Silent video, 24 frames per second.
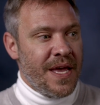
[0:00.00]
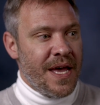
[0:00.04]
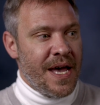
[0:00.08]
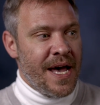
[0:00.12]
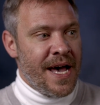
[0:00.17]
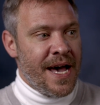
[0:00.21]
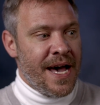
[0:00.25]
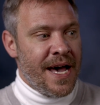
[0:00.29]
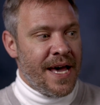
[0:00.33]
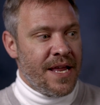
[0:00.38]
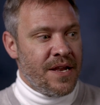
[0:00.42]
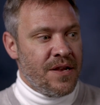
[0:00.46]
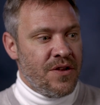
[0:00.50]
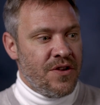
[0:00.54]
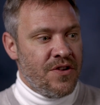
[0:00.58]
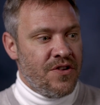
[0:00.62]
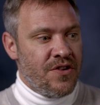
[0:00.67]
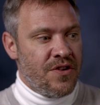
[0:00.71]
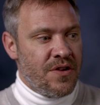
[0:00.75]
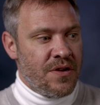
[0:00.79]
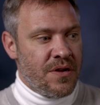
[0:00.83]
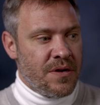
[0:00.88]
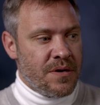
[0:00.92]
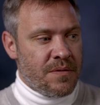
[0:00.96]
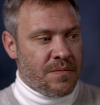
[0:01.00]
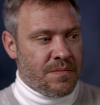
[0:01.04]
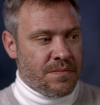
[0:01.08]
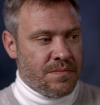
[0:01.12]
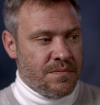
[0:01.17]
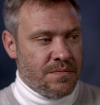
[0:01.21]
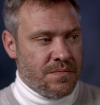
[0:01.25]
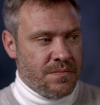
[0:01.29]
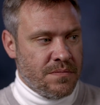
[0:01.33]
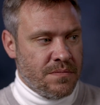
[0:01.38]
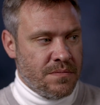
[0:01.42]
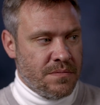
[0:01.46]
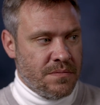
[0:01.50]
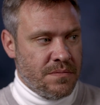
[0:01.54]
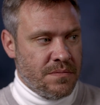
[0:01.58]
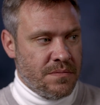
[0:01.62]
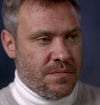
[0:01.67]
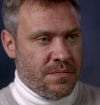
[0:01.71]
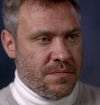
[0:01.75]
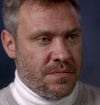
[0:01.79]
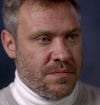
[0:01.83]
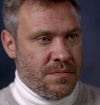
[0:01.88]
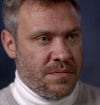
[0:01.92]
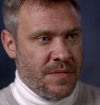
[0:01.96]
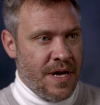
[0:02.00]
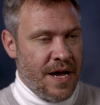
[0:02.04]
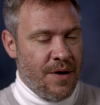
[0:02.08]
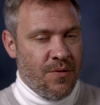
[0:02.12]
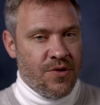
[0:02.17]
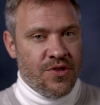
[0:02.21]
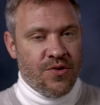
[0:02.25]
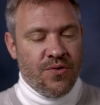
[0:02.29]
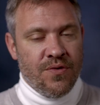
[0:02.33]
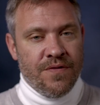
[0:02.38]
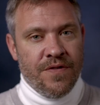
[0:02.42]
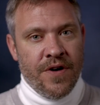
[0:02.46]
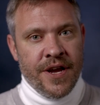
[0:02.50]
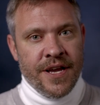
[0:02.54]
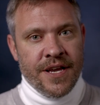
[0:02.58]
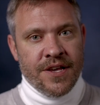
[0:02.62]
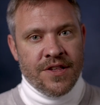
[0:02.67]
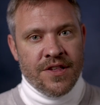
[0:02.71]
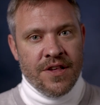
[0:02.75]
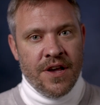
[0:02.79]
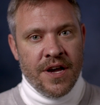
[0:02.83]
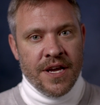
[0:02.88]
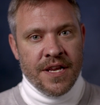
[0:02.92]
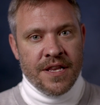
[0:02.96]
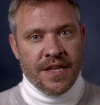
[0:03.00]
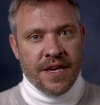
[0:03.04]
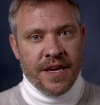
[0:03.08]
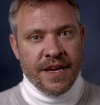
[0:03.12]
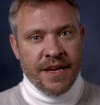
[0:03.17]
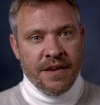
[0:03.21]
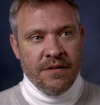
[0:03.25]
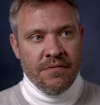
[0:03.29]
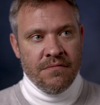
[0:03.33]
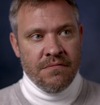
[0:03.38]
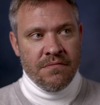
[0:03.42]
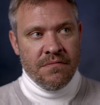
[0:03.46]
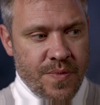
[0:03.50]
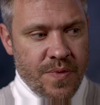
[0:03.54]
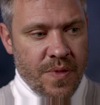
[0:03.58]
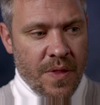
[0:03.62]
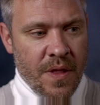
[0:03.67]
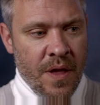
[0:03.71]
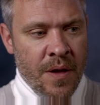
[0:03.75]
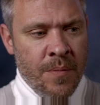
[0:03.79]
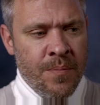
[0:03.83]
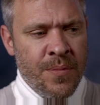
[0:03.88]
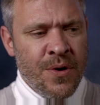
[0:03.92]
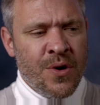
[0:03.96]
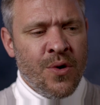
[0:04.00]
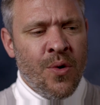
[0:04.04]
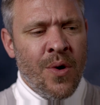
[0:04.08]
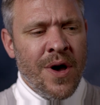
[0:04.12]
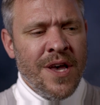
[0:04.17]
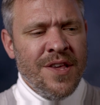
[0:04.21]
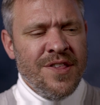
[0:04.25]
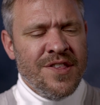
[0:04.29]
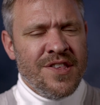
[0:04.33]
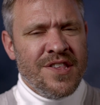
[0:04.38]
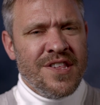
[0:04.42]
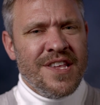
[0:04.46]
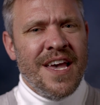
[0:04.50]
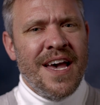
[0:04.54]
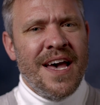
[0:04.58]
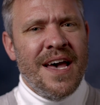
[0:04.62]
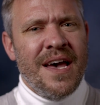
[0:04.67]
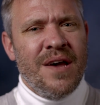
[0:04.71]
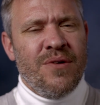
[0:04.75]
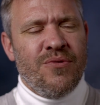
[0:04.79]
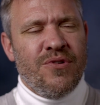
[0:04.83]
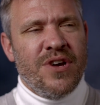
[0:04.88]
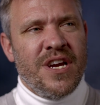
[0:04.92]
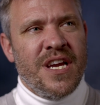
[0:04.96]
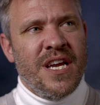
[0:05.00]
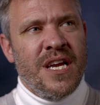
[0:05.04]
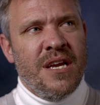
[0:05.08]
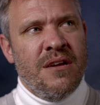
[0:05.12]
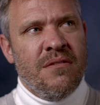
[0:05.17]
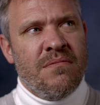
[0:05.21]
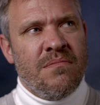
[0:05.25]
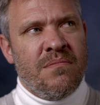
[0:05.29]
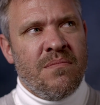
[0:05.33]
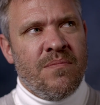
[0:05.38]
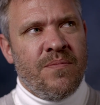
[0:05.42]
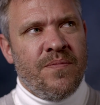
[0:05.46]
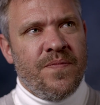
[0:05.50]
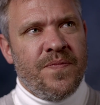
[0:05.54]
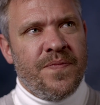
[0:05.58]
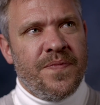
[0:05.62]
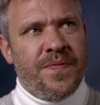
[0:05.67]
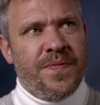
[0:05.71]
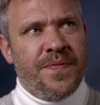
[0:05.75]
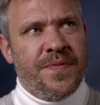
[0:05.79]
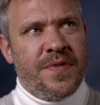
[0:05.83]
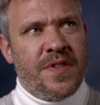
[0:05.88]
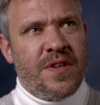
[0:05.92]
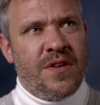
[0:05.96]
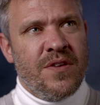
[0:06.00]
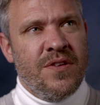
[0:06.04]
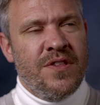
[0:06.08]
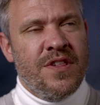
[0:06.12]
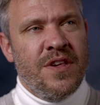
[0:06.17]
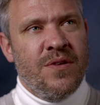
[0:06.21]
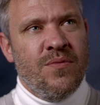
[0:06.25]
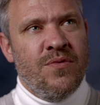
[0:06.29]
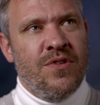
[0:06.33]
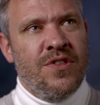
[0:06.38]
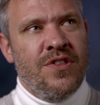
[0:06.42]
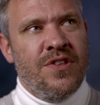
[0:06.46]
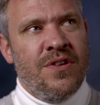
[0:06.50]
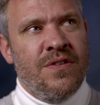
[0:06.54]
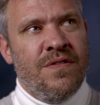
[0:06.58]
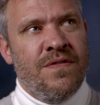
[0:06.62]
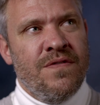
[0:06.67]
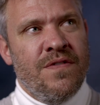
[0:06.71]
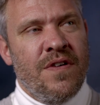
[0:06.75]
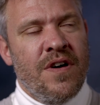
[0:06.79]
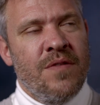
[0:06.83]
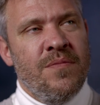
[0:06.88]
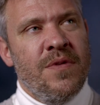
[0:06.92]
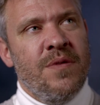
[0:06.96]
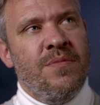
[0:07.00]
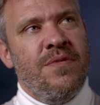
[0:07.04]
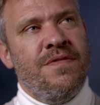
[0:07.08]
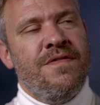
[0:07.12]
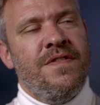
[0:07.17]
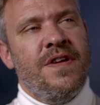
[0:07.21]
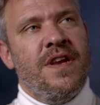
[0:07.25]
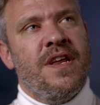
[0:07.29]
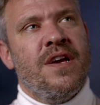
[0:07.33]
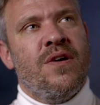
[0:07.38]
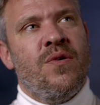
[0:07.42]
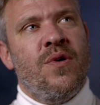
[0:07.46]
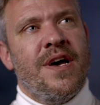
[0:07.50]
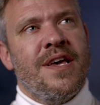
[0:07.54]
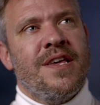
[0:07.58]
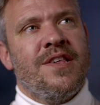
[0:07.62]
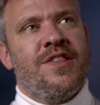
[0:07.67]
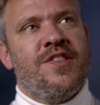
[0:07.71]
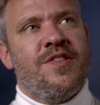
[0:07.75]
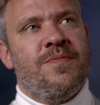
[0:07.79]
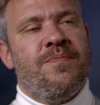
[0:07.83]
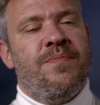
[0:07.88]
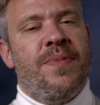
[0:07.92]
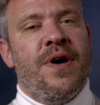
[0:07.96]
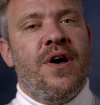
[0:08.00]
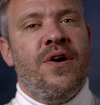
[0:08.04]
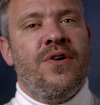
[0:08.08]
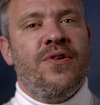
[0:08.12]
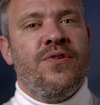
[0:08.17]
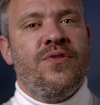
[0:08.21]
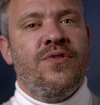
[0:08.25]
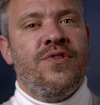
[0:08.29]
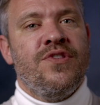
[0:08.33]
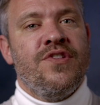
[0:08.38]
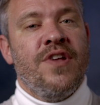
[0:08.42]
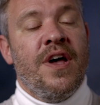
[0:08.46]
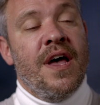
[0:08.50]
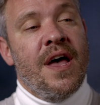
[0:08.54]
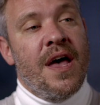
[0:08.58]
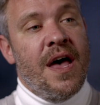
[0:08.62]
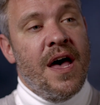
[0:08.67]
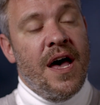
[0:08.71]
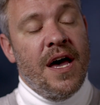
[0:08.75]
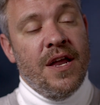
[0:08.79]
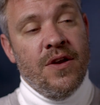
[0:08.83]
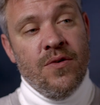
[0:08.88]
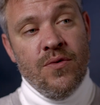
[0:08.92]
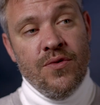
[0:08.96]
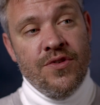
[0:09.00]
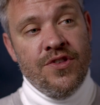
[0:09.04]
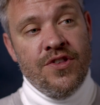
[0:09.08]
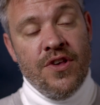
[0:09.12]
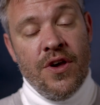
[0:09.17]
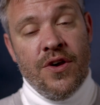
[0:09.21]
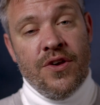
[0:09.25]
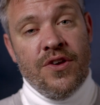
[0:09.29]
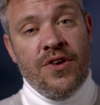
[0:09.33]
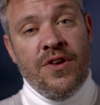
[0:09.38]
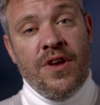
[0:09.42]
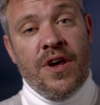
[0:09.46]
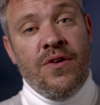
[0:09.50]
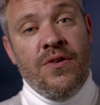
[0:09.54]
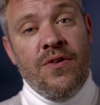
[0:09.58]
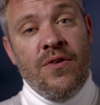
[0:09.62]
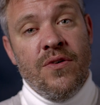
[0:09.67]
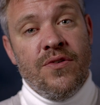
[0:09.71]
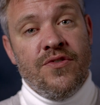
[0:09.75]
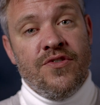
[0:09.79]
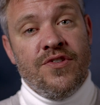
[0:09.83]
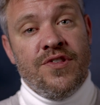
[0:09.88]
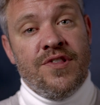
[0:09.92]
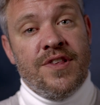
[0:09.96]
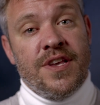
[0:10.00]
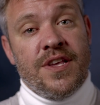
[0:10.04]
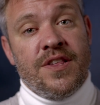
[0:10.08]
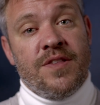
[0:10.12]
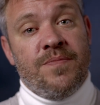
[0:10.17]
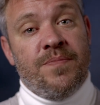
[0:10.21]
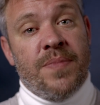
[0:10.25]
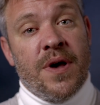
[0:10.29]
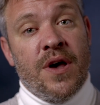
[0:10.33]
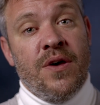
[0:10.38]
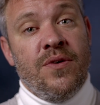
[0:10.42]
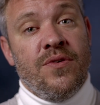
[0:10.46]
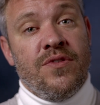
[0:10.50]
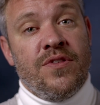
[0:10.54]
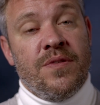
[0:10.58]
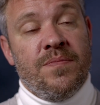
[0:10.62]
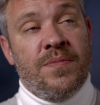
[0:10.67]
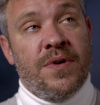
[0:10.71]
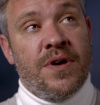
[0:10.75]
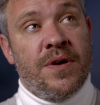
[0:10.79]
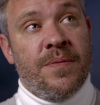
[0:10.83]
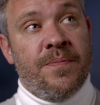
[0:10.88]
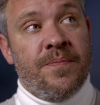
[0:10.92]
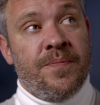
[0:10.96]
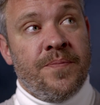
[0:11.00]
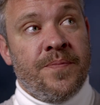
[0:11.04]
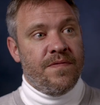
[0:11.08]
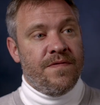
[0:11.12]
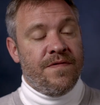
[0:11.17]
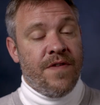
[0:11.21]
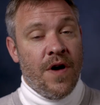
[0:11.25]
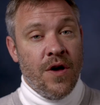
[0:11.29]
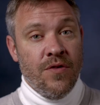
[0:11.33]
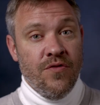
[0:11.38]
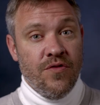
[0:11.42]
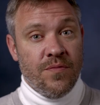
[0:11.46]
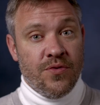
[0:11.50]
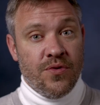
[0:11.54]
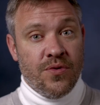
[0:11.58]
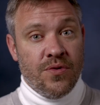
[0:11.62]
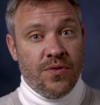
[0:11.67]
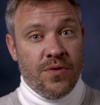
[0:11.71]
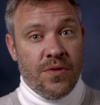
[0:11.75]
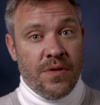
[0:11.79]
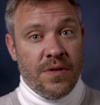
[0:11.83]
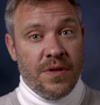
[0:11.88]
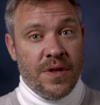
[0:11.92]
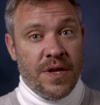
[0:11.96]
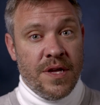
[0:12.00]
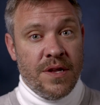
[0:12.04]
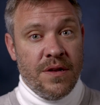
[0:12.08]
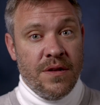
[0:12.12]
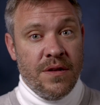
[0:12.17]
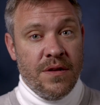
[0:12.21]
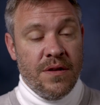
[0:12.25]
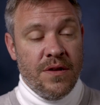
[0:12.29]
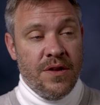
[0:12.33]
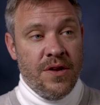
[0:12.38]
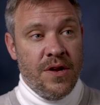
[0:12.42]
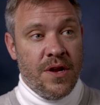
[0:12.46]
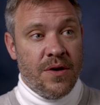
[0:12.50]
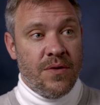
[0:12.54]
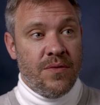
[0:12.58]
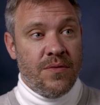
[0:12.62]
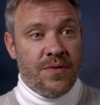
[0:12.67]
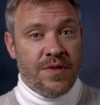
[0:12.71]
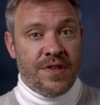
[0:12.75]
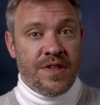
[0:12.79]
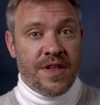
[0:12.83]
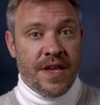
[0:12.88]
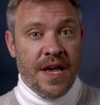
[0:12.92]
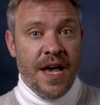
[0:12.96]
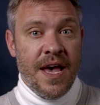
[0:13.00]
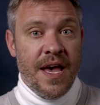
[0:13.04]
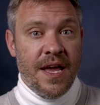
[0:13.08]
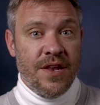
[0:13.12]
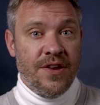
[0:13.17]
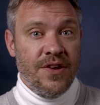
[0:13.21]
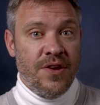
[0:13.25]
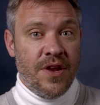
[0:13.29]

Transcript: And that was all very exciting, but quite scary, because it was sort of, I remember feeling quite exposed. And also, you know, not just exposed, but vulnerable and, you know, scared.